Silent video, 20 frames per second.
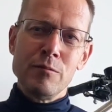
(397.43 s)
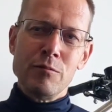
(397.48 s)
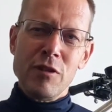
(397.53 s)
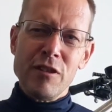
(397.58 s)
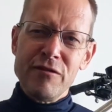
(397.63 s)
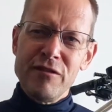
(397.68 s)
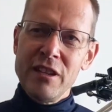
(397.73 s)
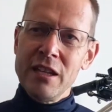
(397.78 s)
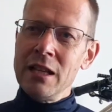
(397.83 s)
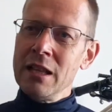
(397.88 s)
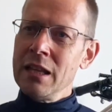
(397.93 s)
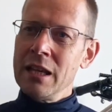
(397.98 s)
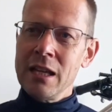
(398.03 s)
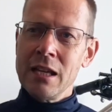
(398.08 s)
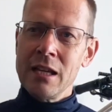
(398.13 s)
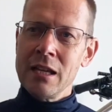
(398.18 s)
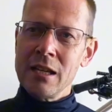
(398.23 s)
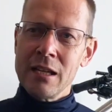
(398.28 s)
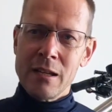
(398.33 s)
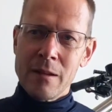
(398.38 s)

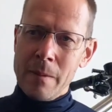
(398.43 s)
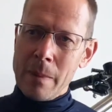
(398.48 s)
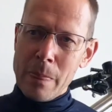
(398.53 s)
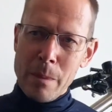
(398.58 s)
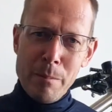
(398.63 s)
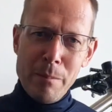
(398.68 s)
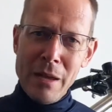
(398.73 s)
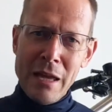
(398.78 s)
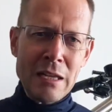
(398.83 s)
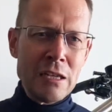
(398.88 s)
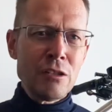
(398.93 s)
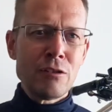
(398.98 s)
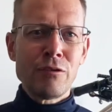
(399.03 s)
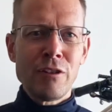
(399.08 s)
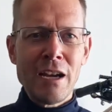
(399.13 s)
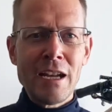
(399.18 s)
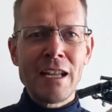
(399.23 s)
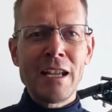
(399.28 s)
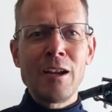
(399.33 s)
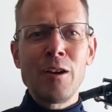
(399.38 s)
revealing,
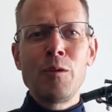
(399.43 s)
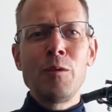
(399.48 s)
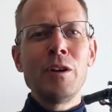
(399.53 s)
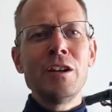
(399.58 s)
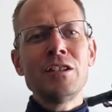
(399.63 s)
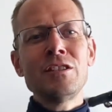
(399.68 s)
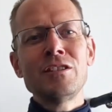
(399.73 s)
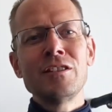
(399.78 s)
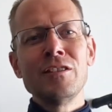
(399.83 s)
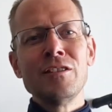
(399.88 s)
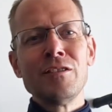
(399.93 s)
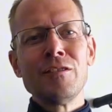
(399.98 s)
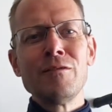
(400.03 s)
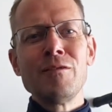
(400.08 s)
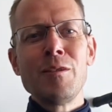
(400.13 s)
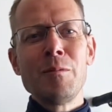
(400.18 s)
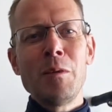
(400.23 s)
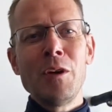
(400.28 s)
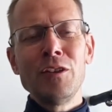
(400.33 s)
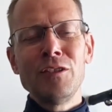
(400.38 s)
penetrating questions
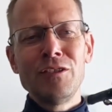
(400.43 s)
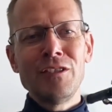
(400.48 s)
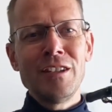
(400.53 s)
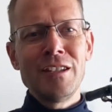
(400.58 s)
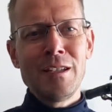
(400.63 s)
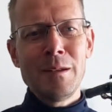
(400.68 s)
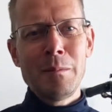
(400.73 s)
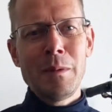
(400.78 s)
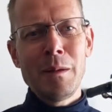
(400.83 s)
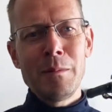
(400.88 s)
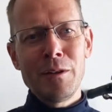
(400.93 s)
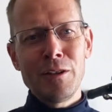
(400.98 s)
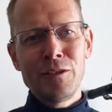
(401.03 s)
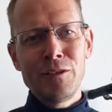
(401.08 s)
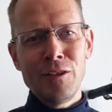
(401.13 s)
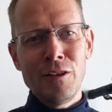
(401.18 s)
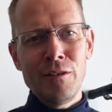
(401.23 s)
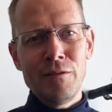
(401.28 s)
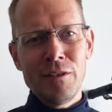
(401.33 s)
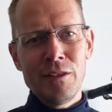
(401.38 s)
of the most senior public
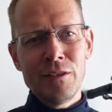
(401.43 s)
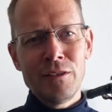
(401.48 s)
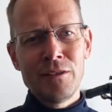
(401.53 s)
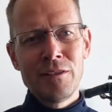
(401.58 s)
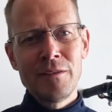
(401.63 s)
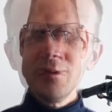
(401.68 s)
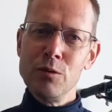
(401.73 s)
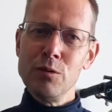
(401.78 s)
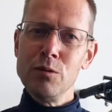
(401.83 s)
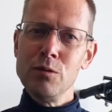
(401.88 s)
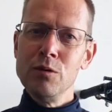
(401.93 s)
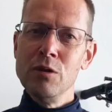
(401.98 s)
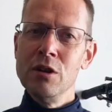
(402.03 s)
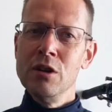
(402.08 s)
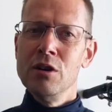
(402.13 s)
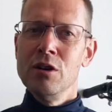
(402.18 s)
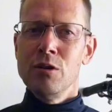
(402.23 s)
servants who